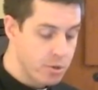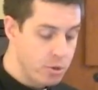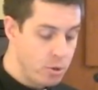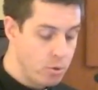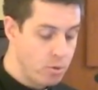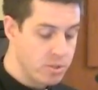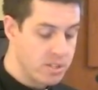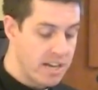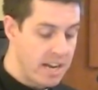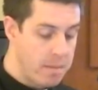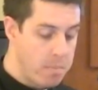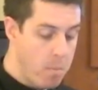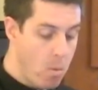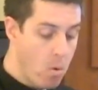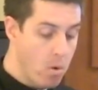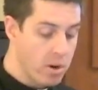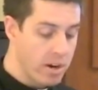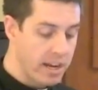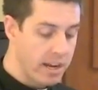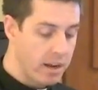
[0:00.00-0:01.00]
Tuesday
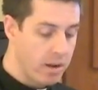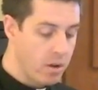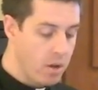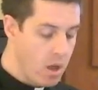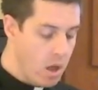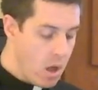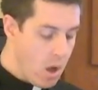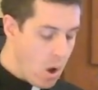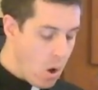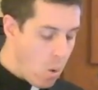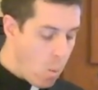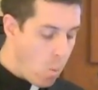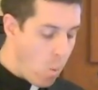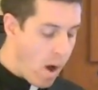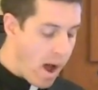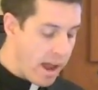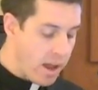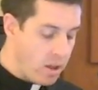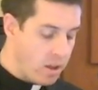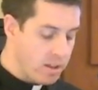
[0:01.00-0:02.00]
morning,
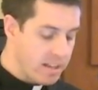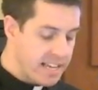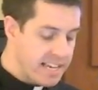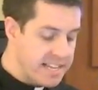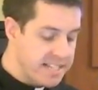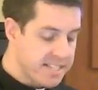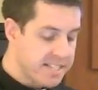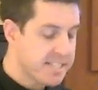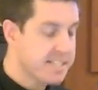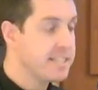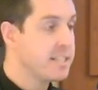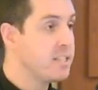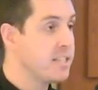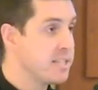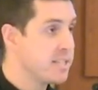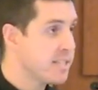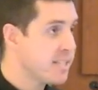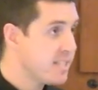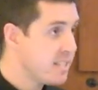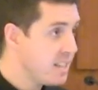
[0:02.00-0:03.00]
while he's still
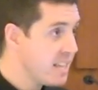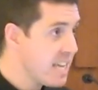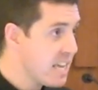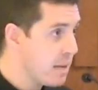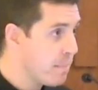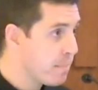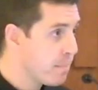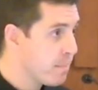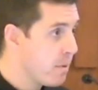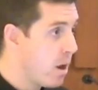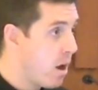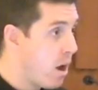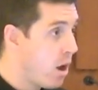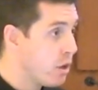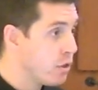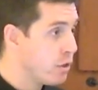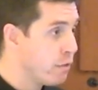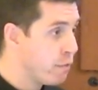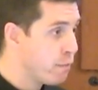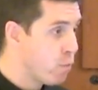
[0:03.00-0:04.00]
asleep
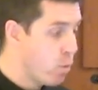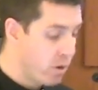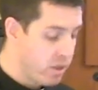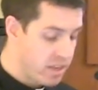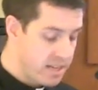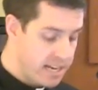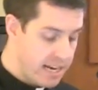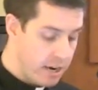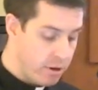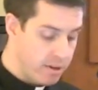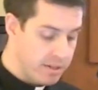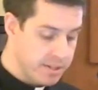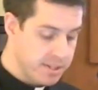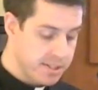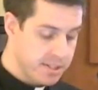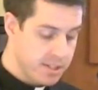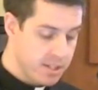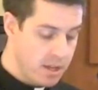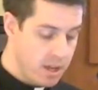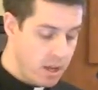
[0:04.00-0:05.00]
on the 4th
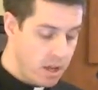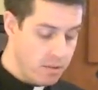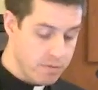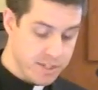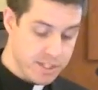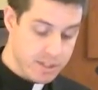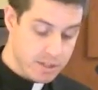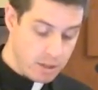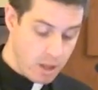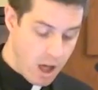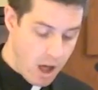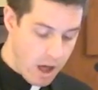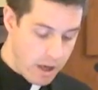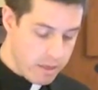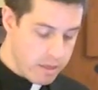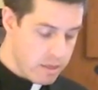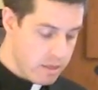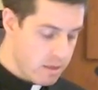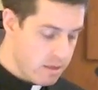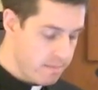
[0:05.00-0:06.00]
terrace of
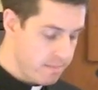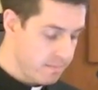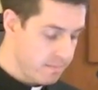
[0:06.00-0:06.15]
sloth.